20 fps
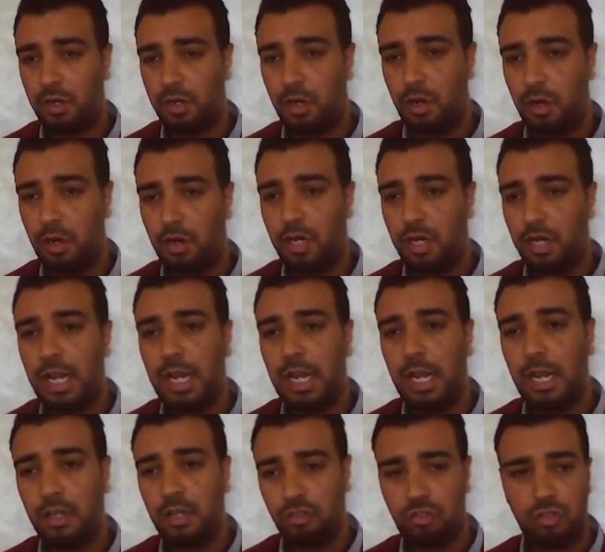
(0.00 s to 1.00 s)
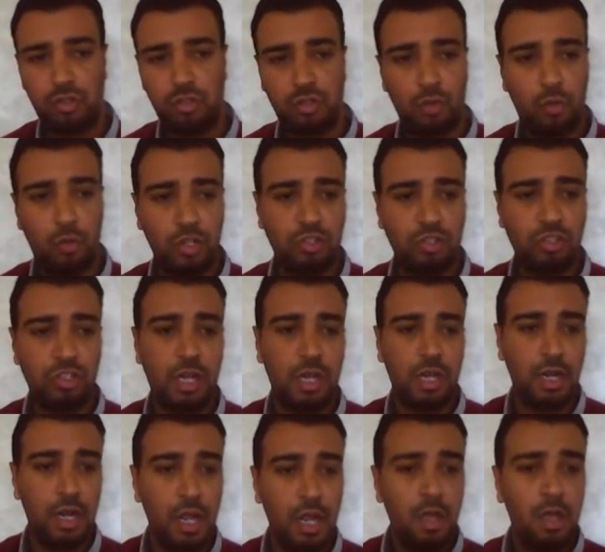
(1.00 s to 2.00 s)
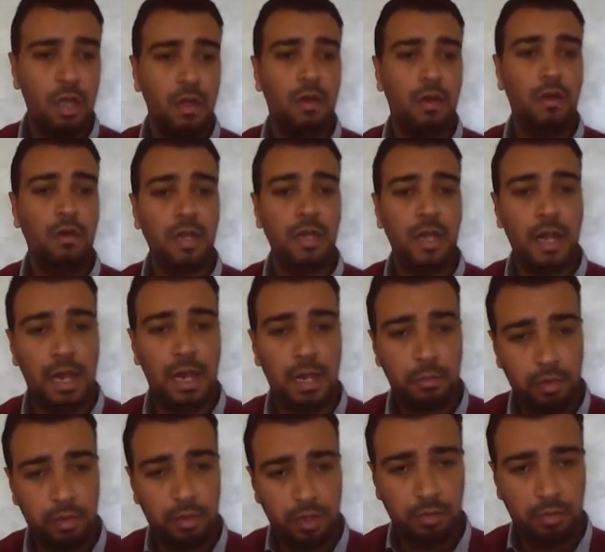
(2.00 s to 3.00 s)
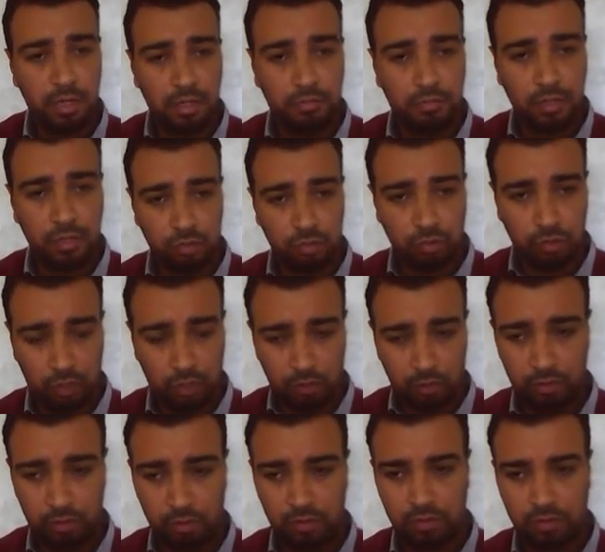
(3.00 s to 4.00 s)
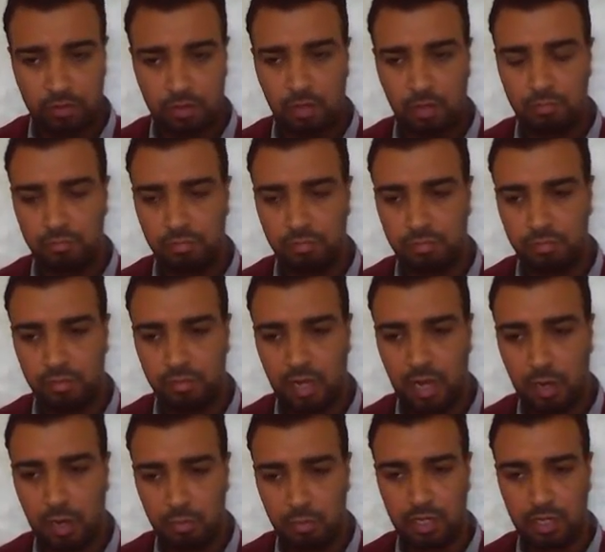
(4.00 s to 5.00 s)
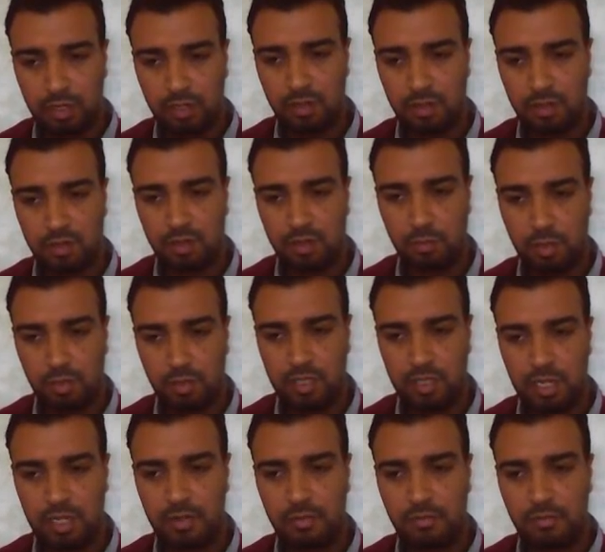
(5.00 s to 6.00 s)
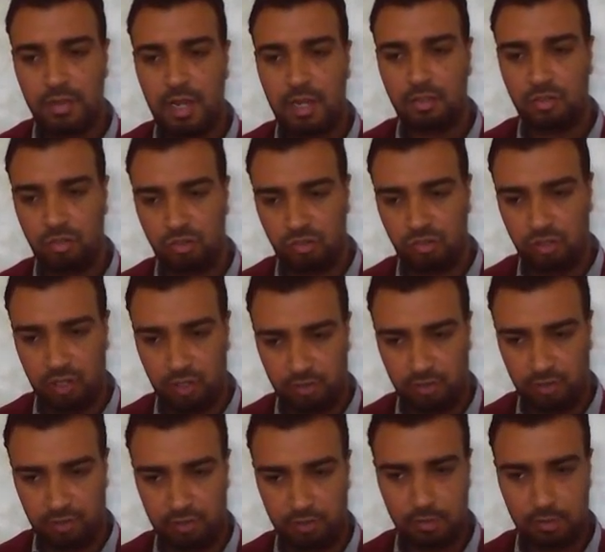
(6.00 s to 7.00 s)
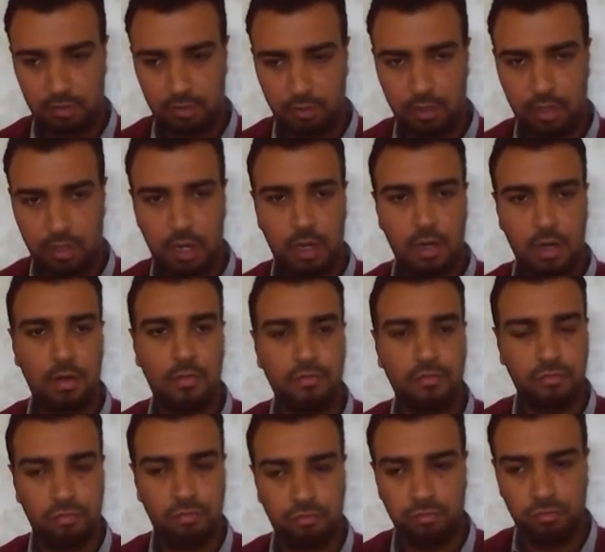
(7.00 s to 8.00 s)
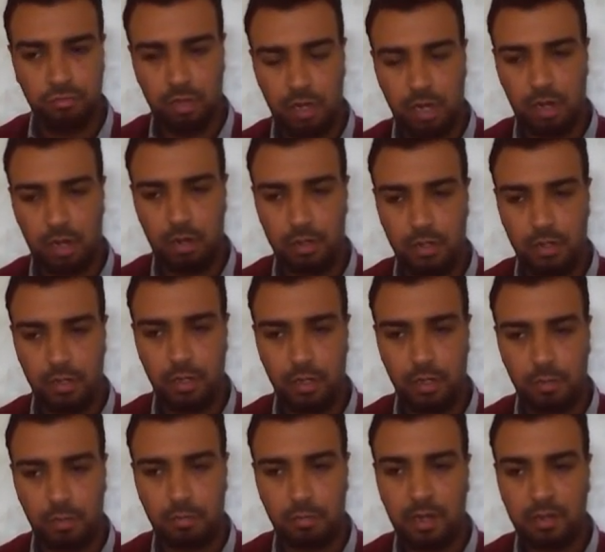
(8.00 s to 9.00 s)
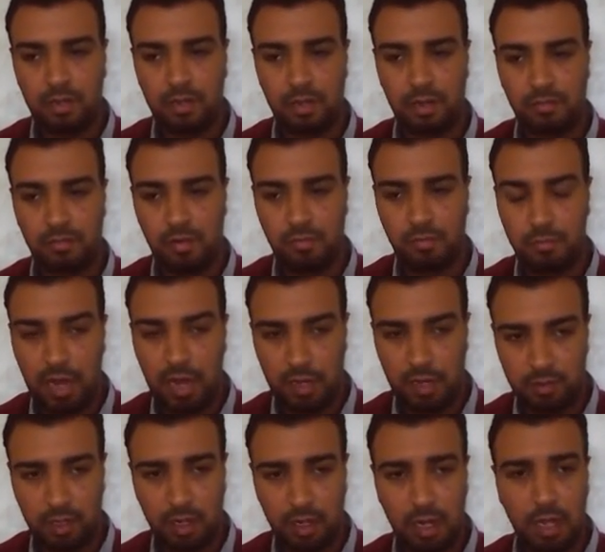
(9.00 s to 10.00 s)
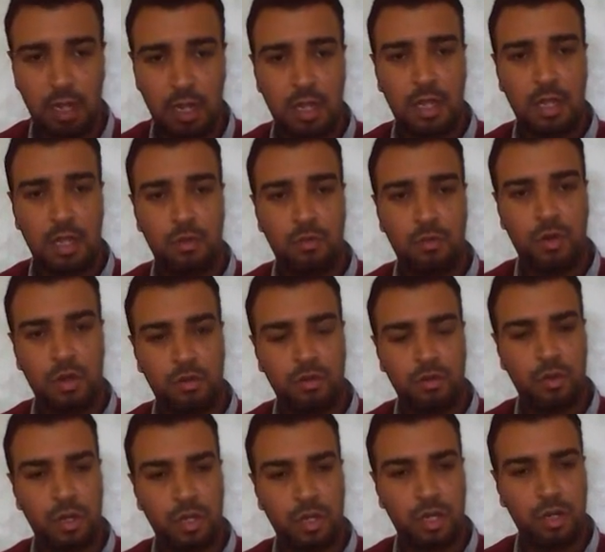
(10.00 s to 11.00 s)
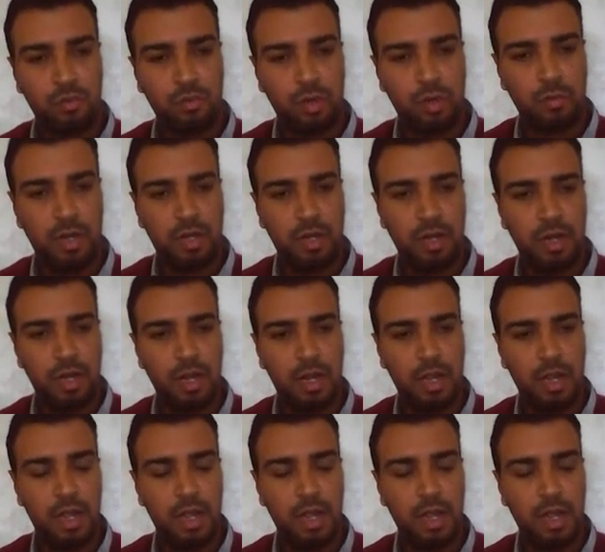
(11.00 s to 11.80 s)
an early age, which can only help them in the future. So probably this is about the advantages, okay, of the positive impact working women